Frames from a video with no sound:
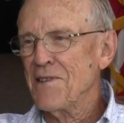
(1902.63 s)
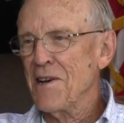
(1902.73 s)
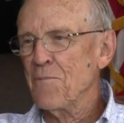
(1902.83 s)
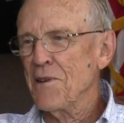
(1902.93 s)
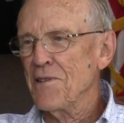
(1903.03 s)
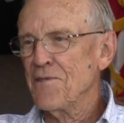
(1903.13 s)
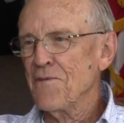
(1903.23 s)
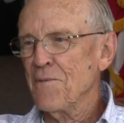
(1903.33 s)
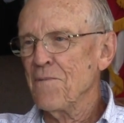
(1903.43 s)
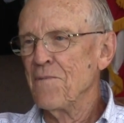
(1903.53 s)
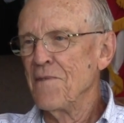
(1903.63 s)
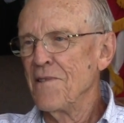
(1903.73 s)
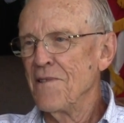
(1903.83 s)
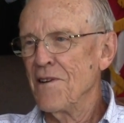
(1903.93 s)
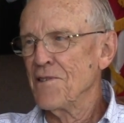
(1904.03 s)
10 minutes from
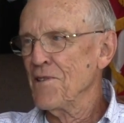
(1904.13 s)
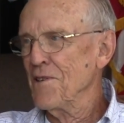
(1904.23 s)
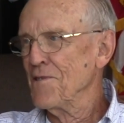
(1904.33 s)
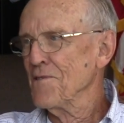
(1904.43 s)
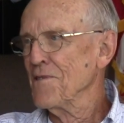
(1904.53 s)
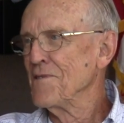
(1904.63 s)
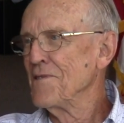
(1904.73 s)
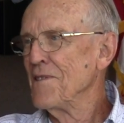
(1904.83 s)
Los Angeles.